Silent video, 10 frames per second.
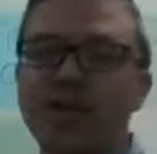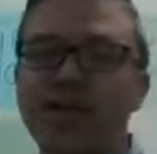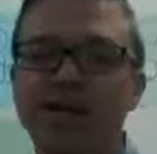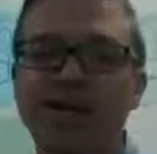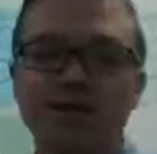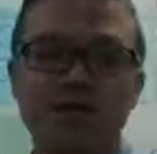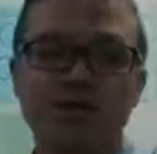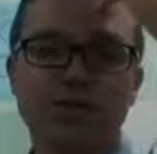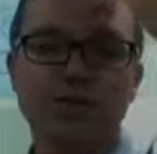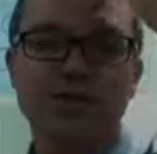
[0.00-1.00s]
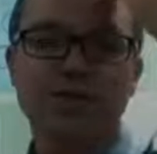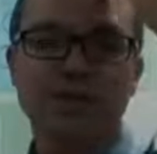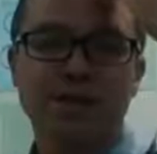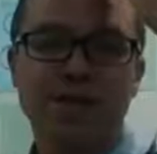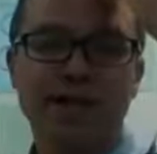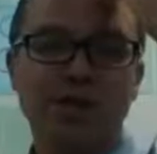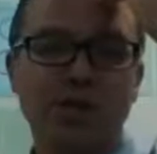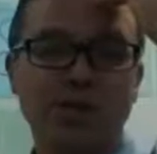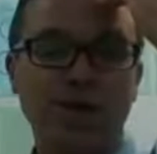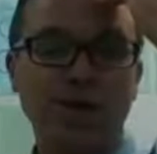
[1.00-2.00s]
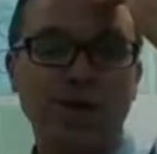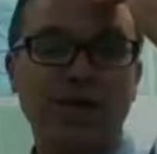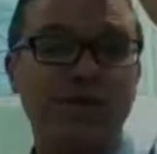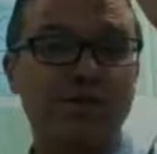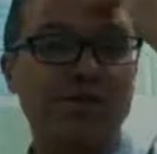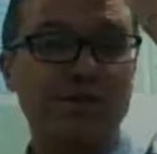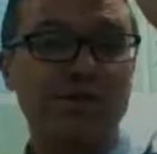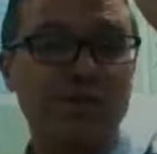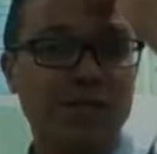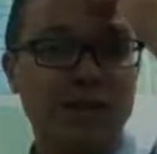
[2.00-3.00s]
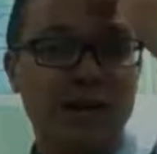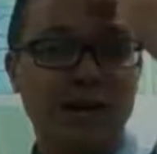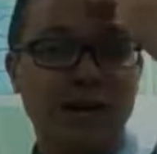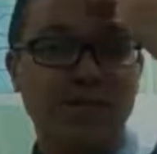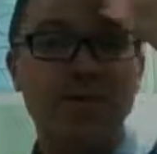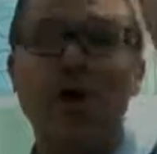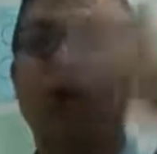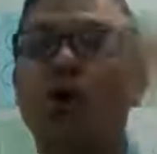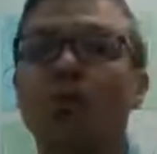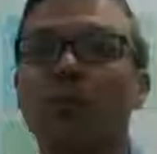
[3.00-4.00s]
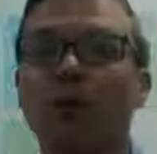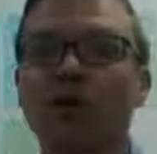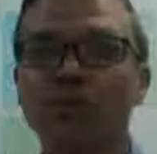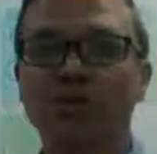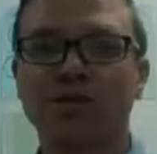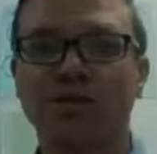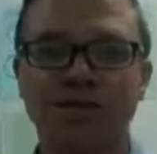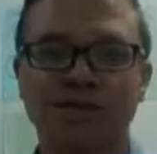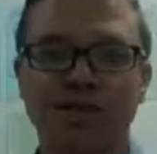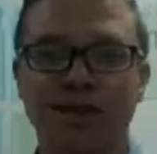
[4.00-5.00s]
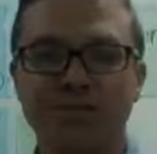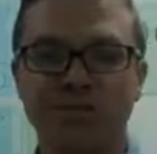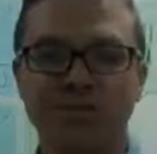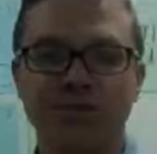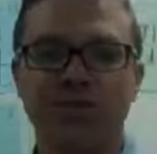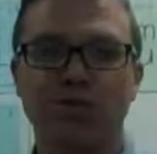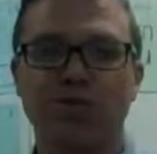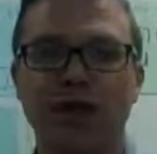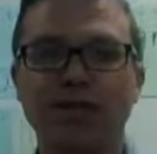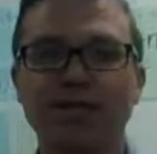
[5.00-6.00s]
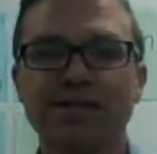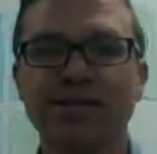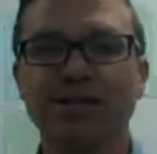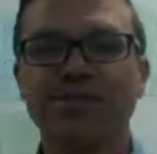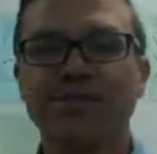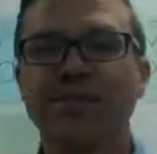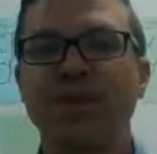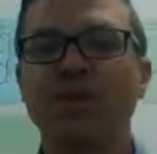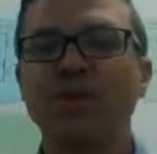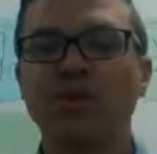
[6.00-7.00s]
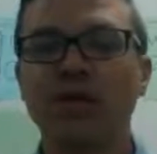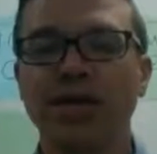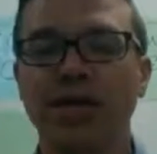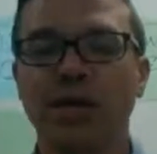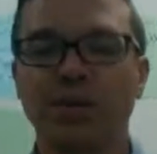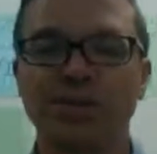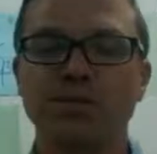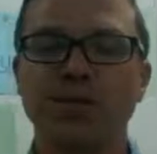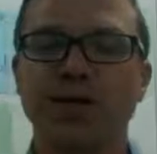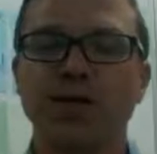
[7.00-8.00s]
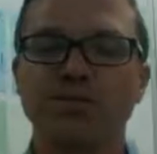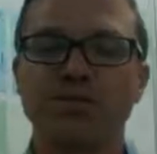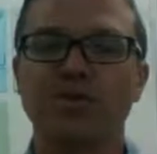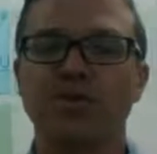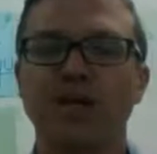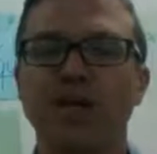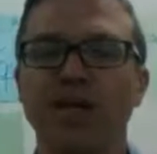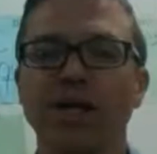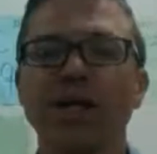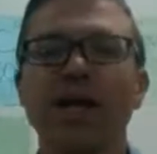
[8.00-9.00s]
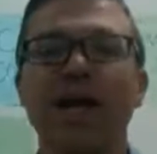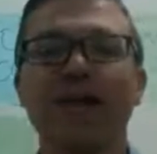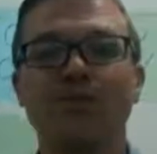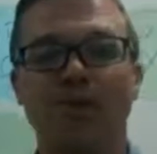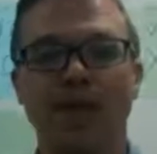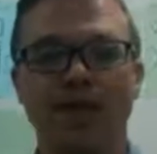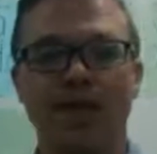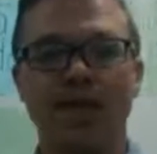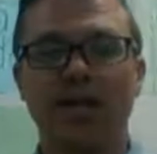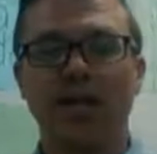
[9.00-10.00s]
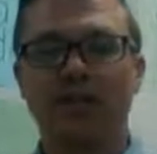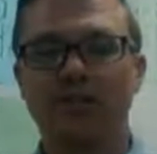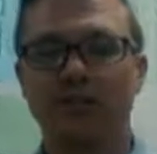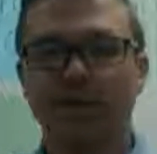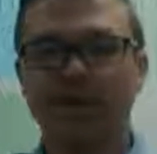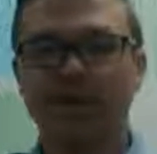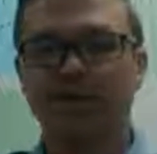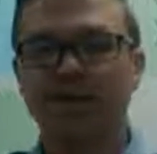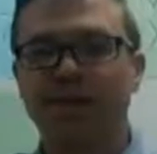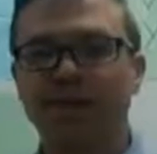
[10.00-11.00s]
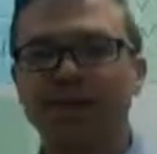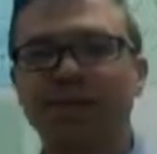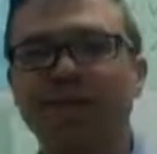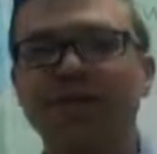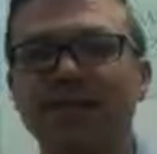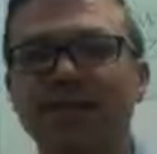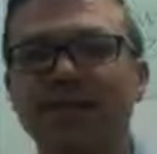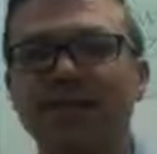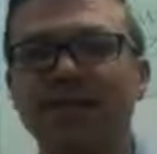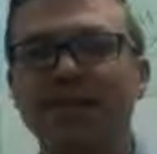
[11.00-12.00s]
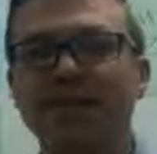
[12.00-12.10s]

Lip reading: if we get those strokes in our head correctly the first time or multiple times afterwards with practice, then that will really help us when it comes to reading and writing and spelling. The second thing we've been doing